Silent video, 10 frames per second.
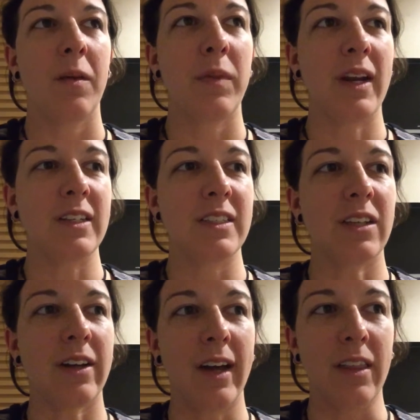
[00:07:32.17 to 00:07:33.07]
But
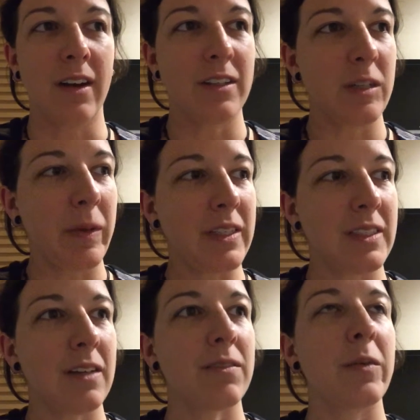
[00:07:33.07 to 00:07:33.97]
I thought to
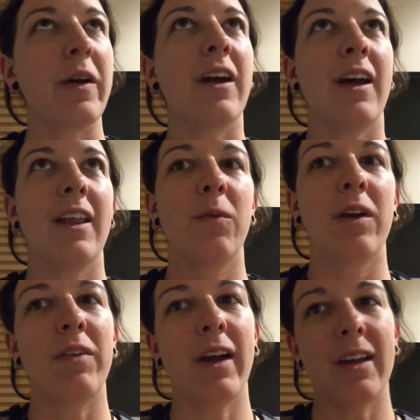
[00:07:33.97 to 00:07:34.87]
myself, oh my god, like,
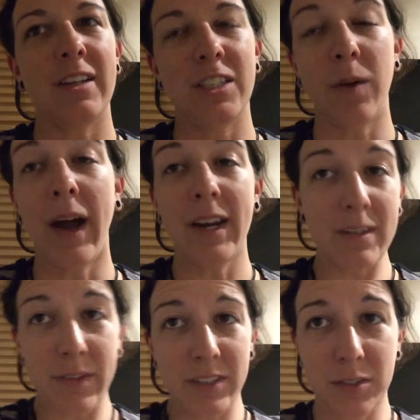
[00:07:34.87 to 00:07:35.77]
what have I got into? I
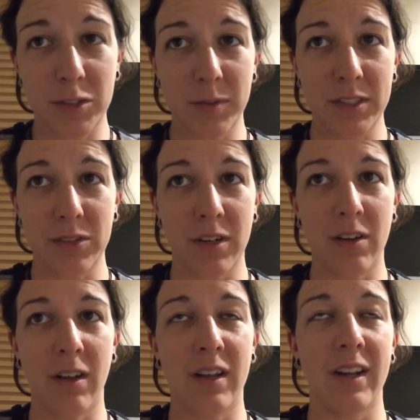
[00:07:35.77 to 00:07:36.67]
didn't research this restaurant at
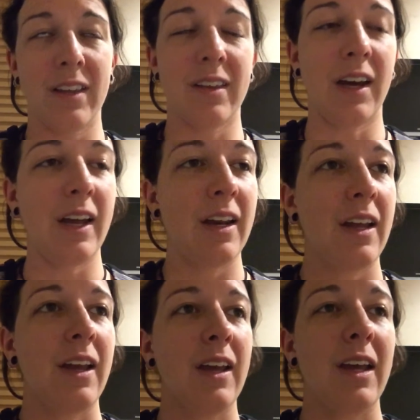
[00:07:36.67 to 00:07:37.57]
all, and I thought,
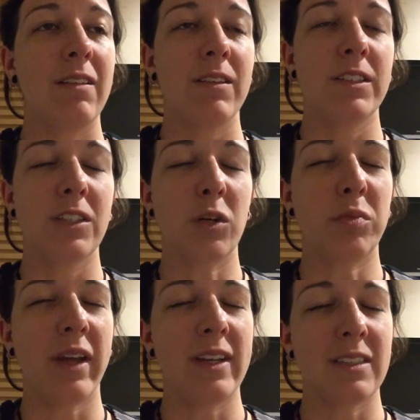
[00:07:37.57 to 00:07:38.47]
if every single
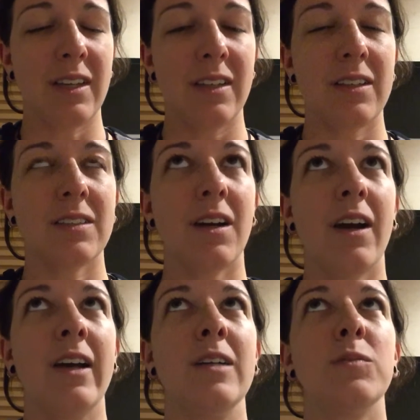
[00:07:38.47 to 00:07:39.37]
plate is like this,
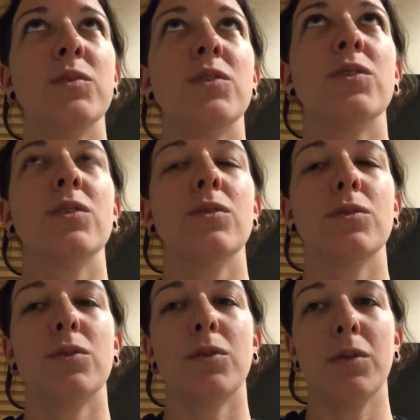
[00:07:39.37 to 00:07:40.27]
I am so
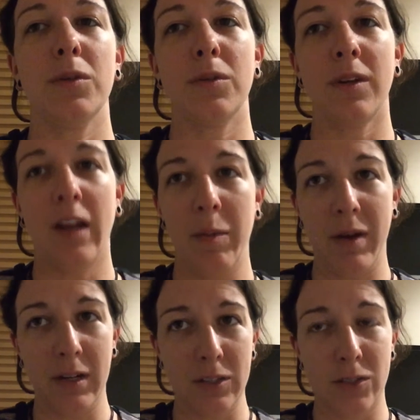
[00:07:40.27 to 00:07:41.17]
screwed, and I'm
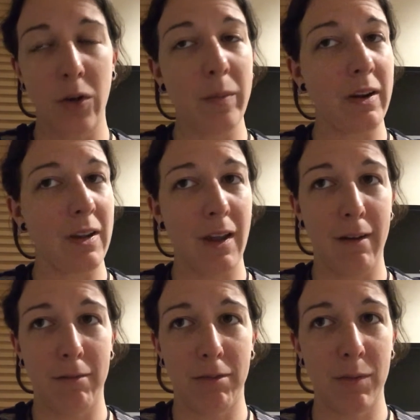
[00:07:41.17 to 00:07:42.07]
at so many
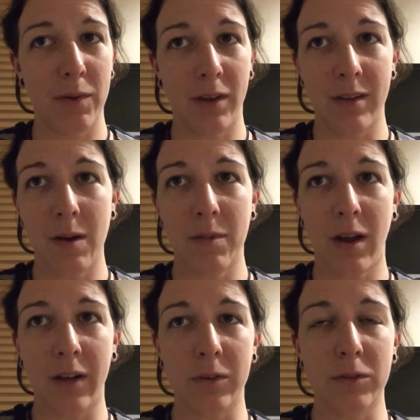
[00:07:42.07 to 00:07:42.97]
yen for a meal that I'm
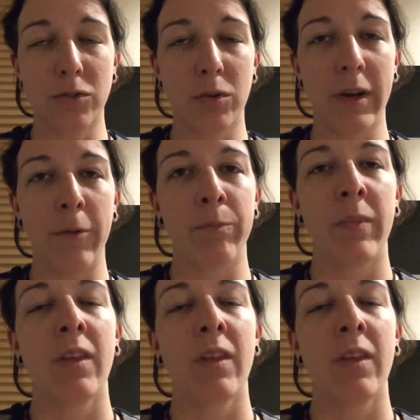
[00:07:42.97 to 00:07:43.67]
not going to enjoy.